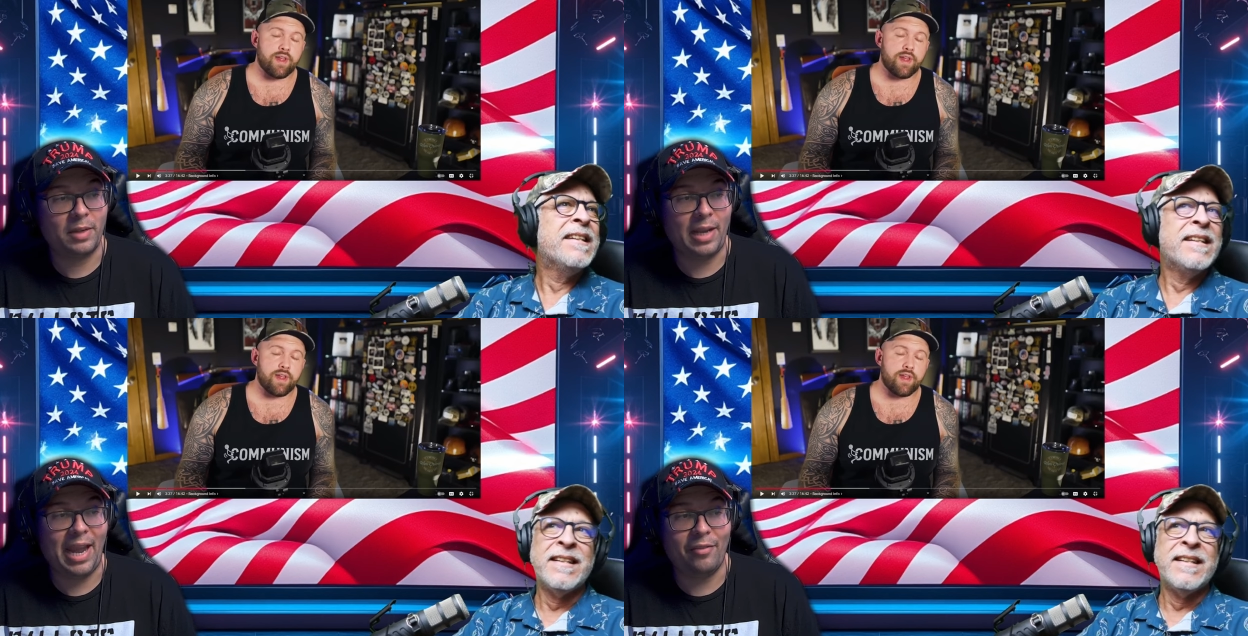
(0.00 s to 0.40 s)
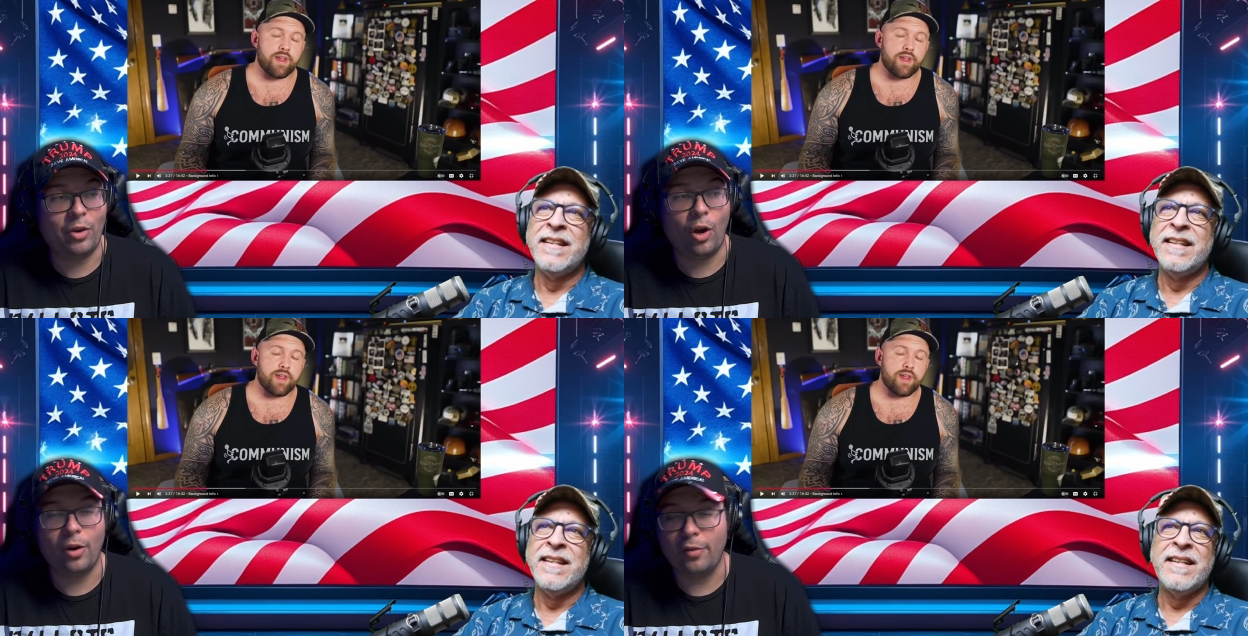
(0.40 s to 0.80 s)
Speaker 1: have an
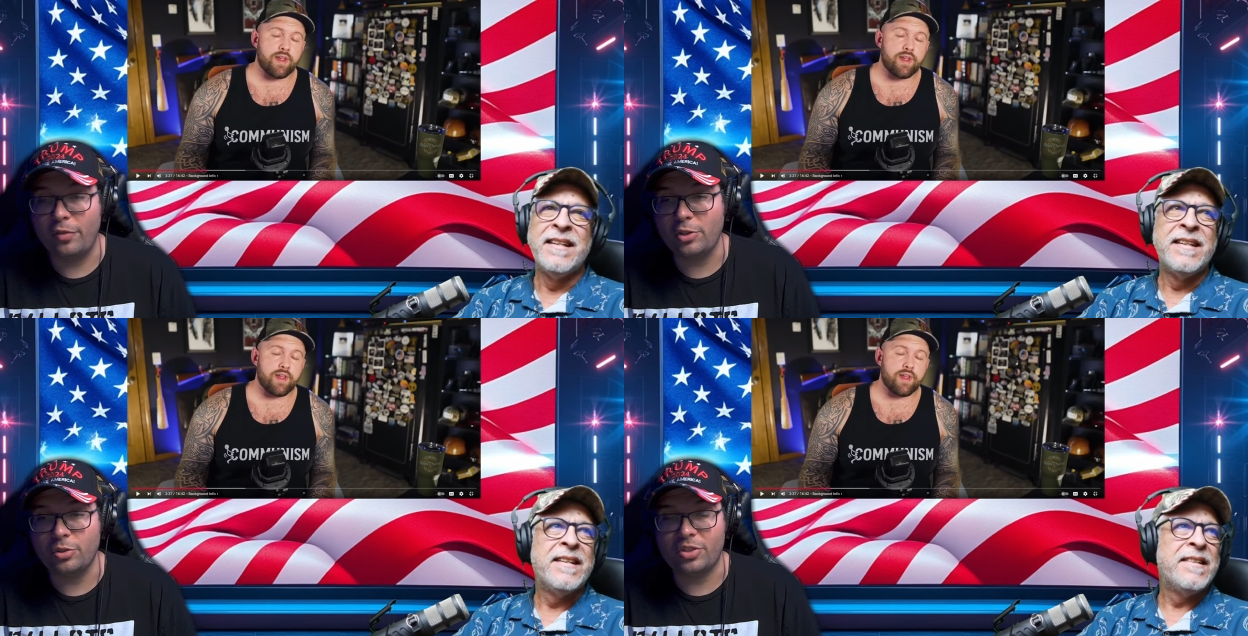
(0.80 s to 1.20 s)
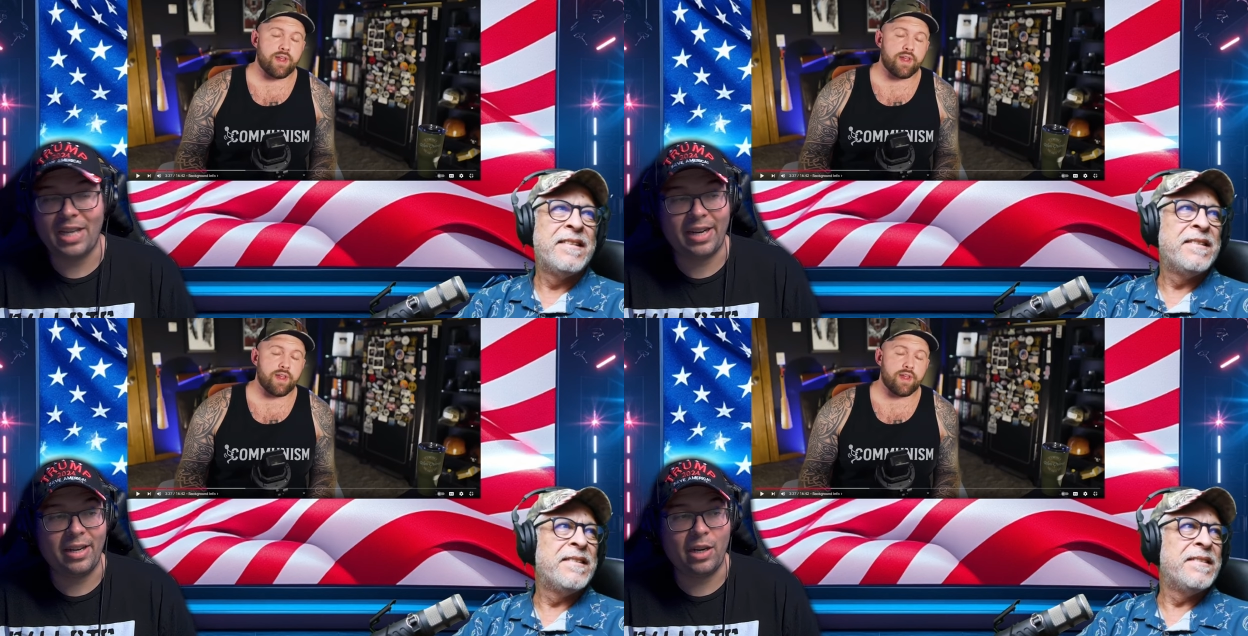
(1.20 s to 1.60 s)
artificial
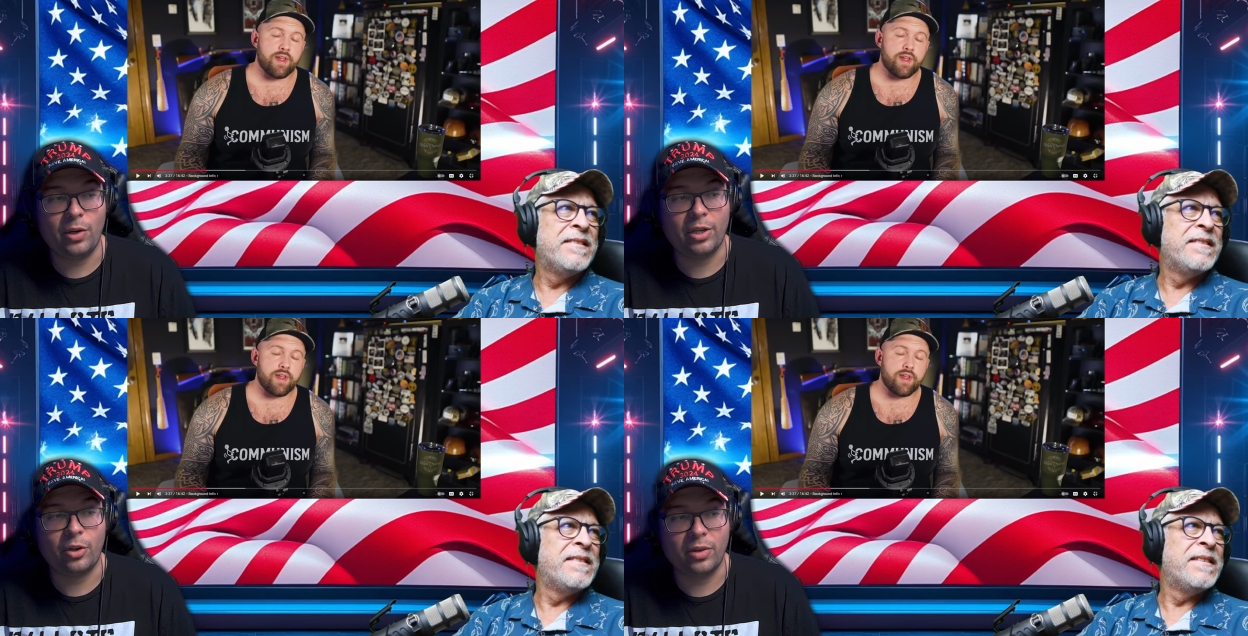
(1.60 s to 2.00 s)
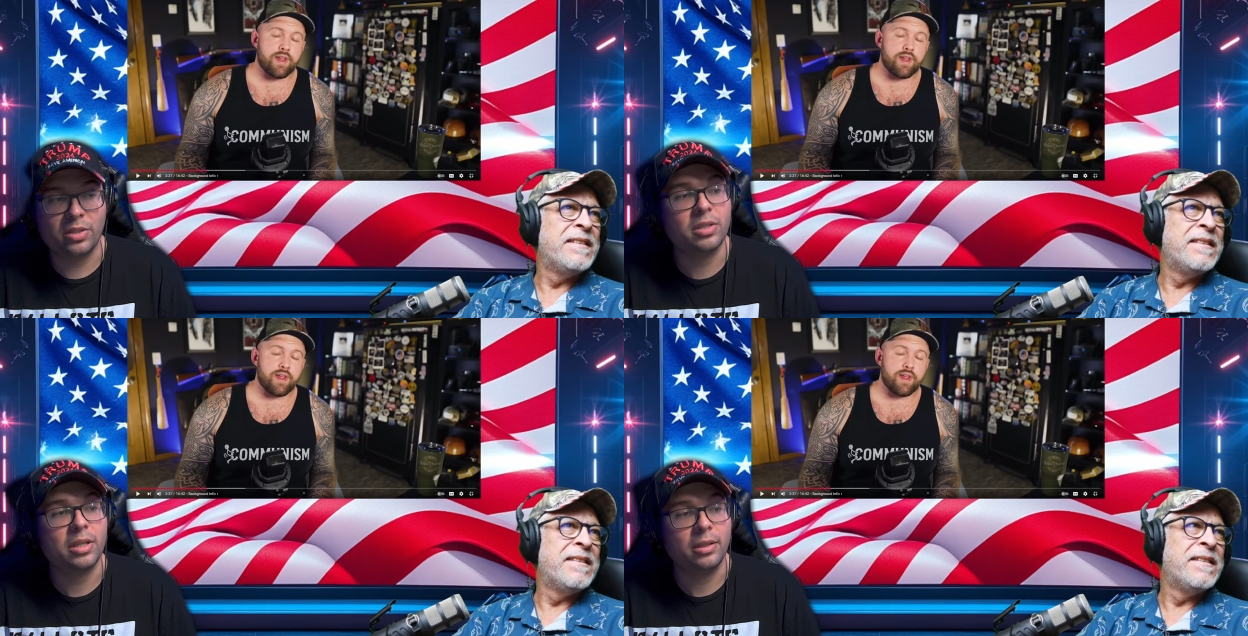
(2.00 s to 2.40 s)
secondary
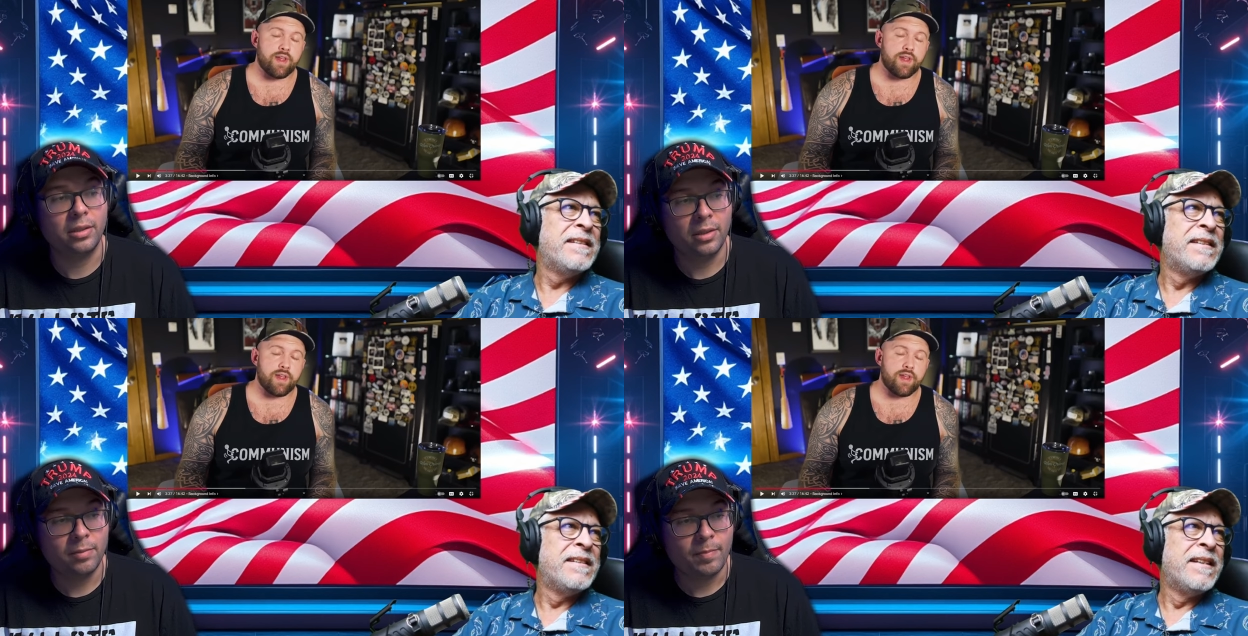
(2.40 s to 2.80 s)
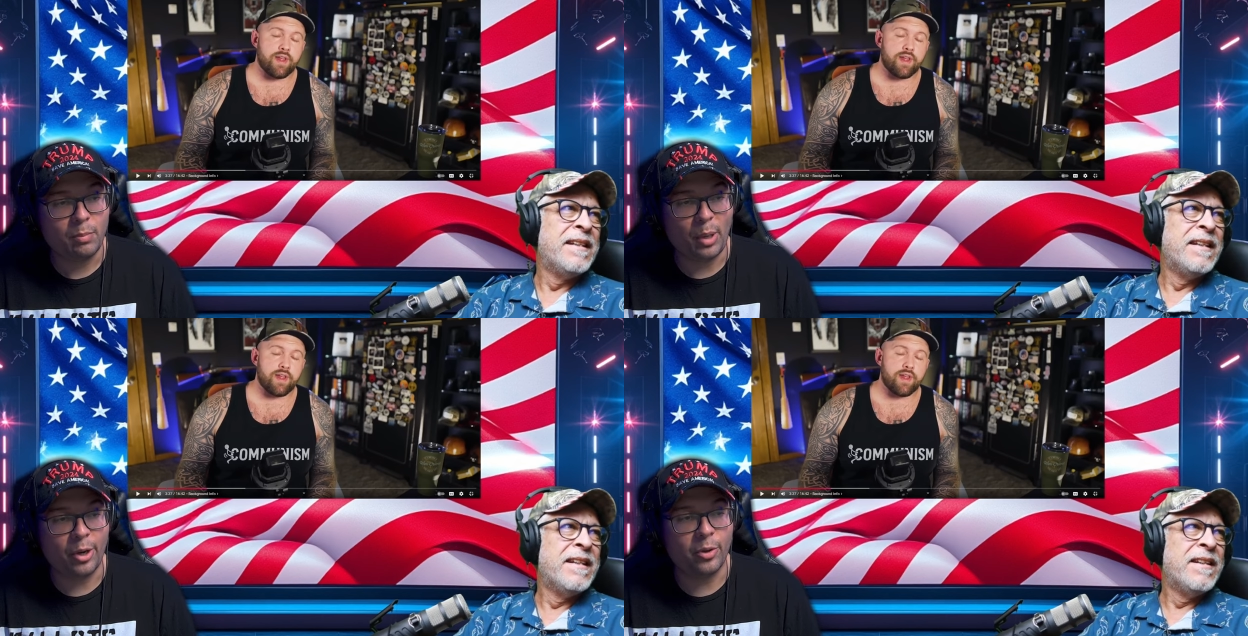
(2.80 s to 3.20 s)
currency
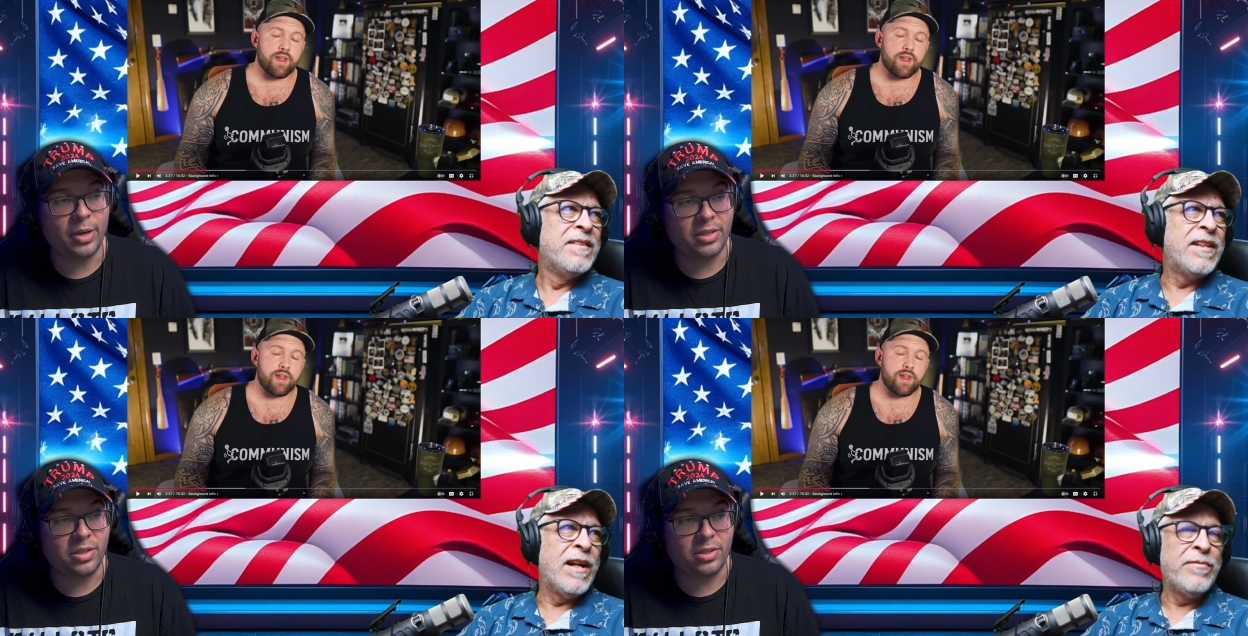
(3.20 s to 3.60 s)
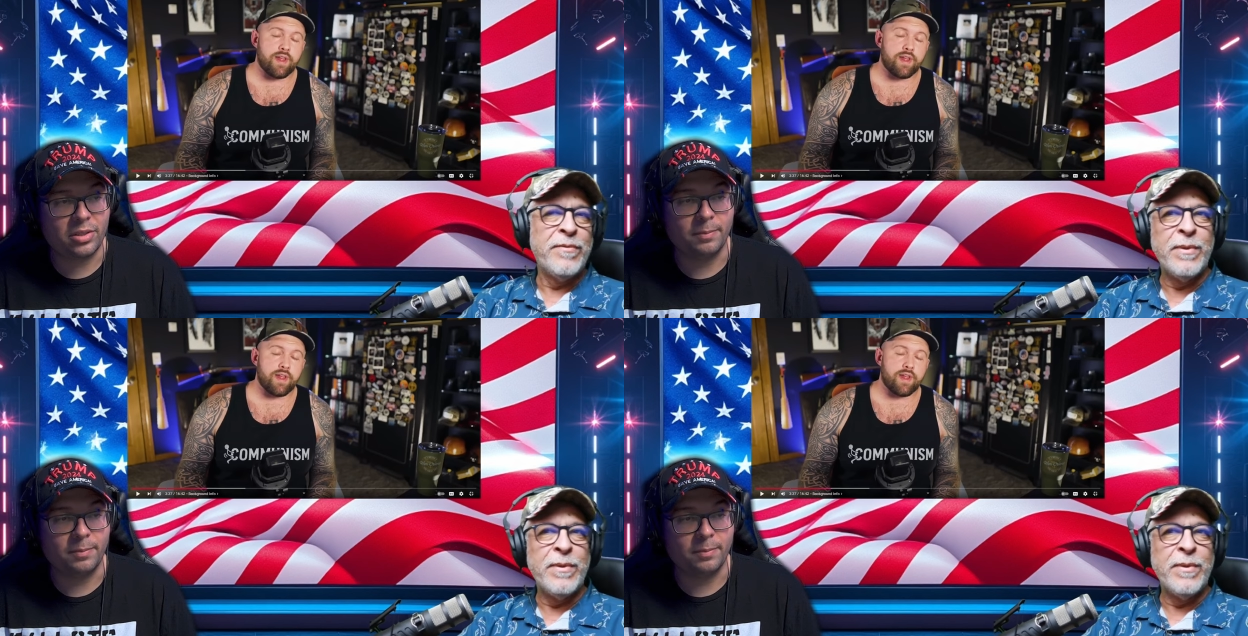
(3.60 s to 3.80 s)
bartering Sound system.